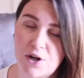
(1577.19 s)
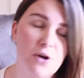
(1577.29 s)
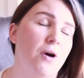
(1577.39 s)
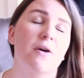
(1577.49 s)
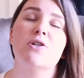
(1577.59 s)
They're
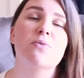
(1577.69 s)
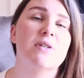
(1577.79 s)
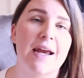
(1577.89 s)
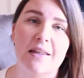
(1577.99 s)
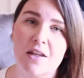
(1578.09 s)
not going to
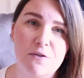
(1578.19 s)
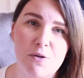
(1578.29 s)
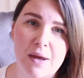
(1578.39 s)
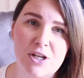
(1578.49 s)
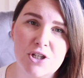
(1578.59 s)
retain that
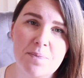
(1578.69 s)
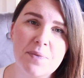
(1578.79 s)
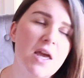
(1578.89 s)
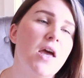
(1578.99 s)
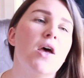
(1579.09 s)
information.